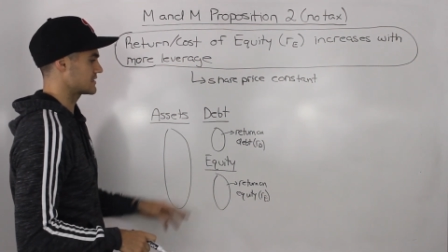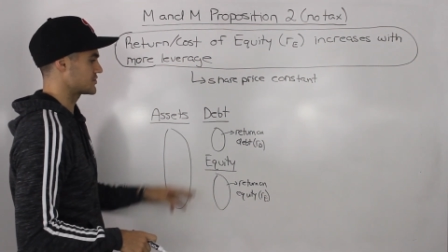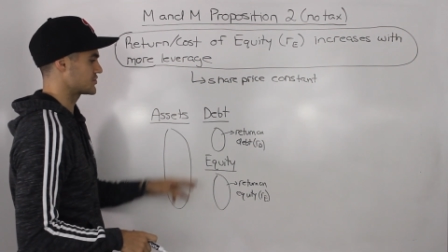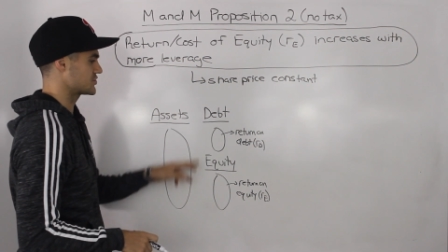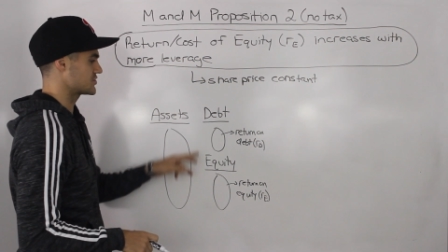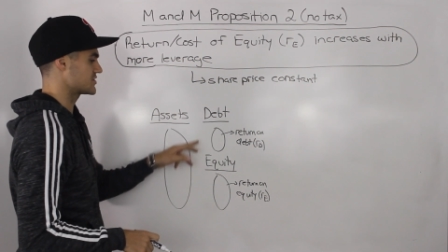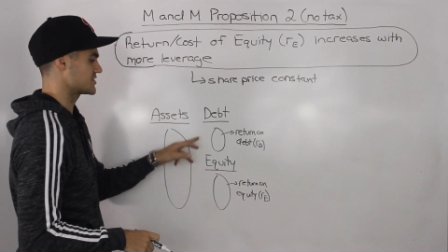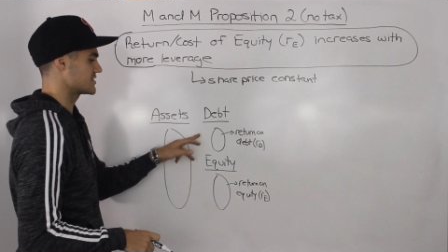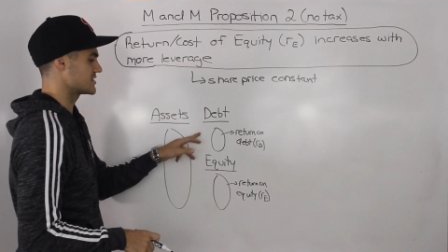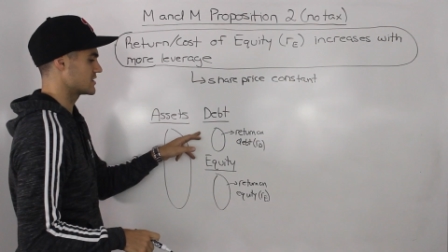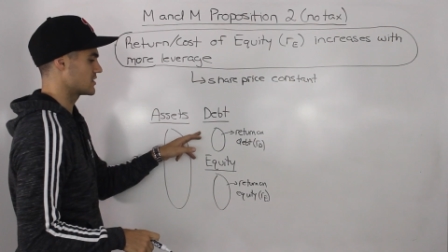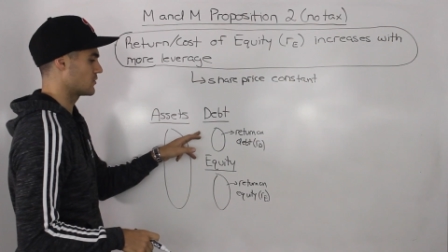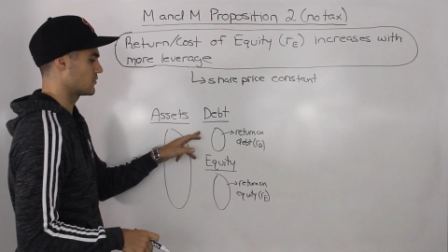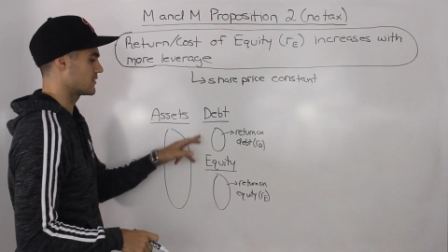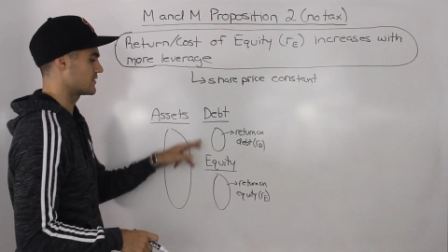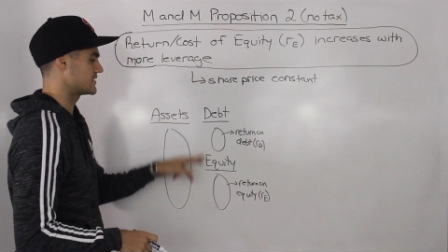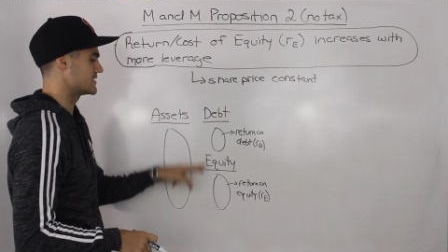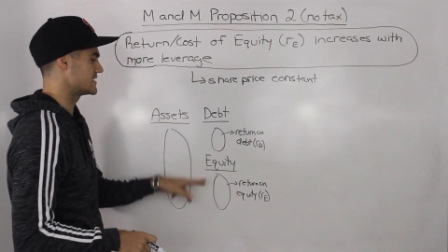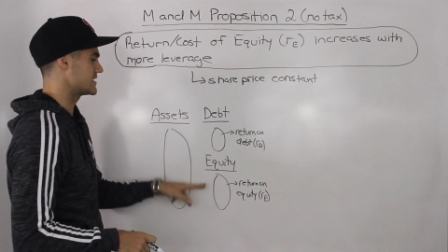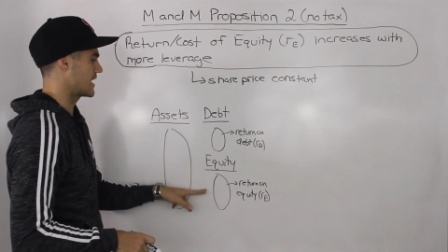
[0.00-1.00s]
let's just deal
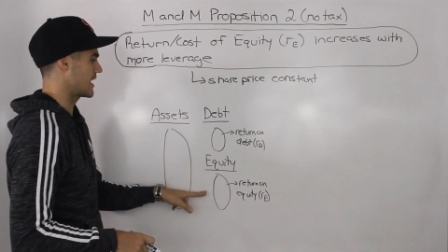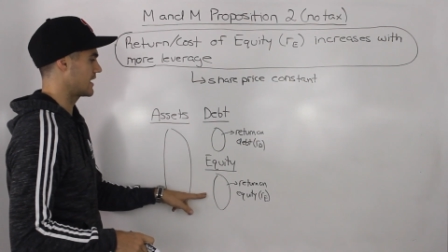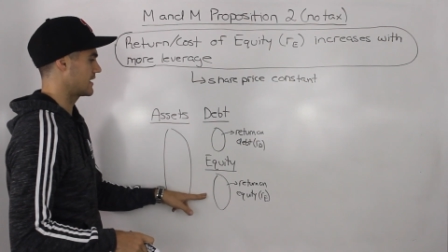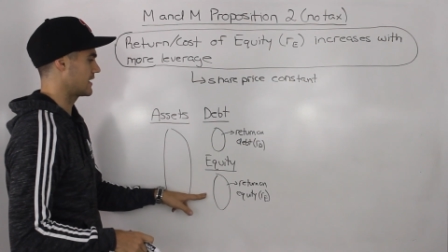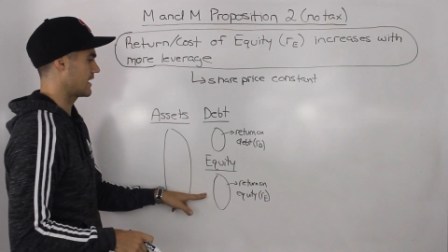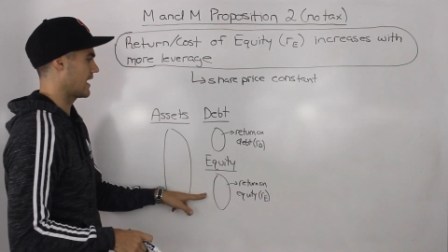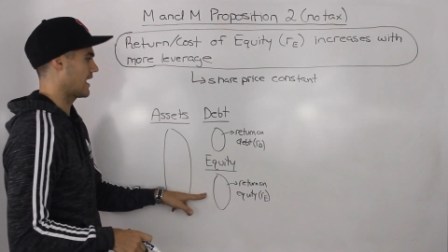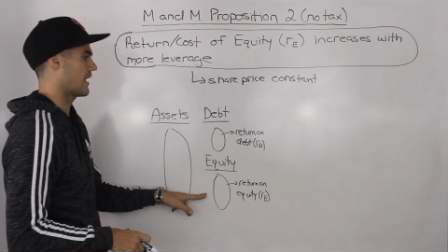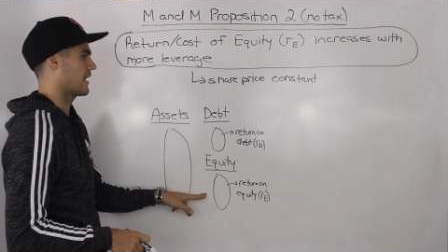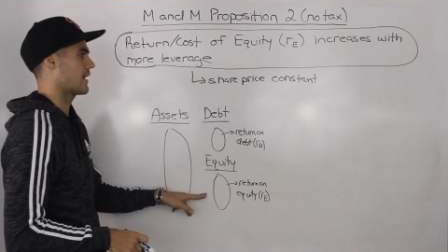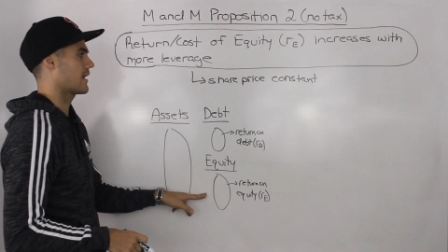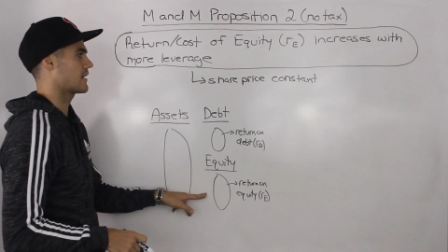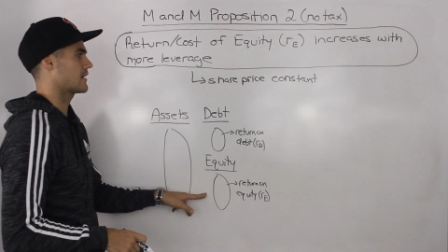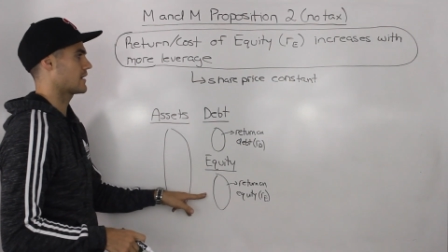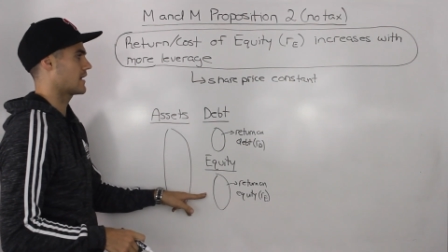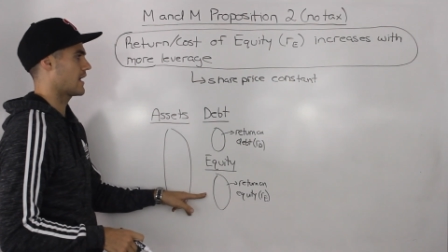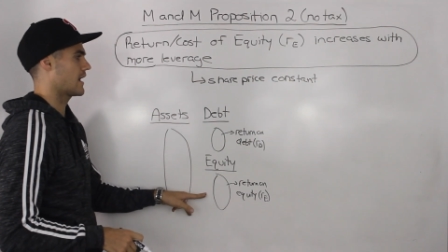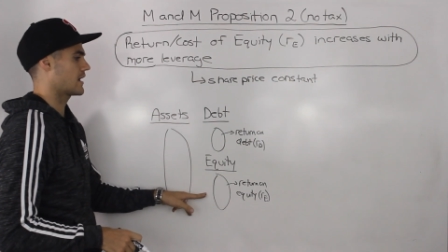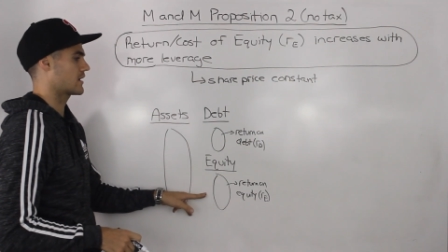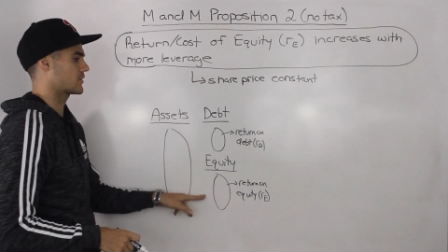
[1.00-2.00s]
with debt
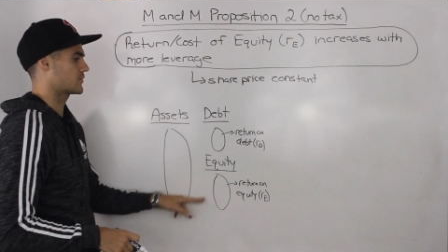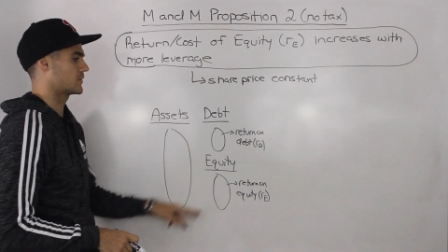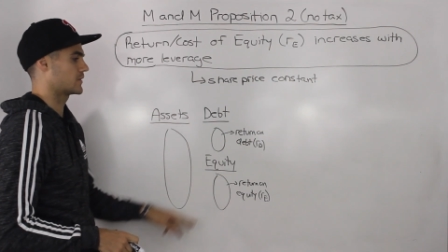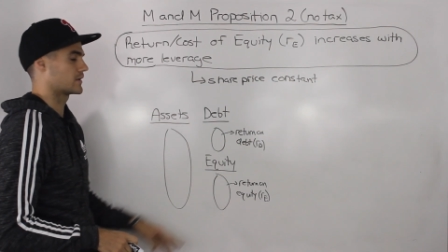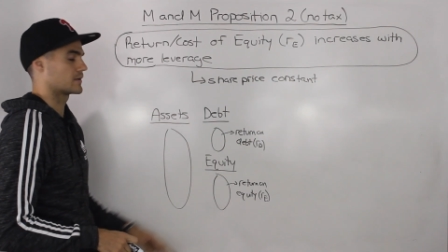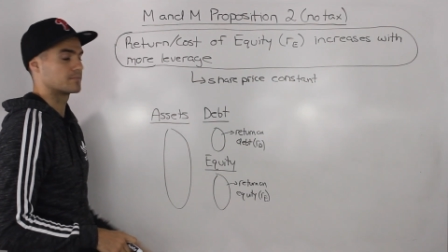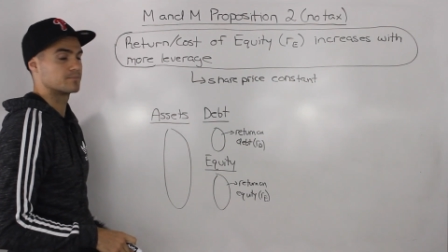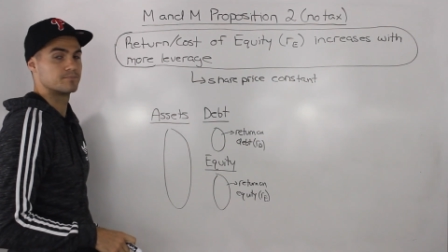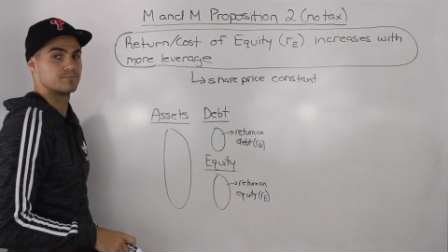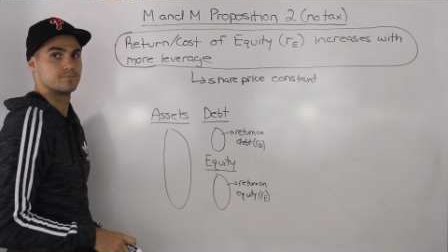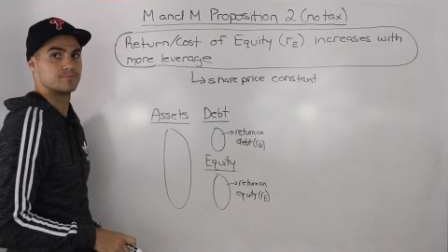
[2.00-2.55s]
and equity.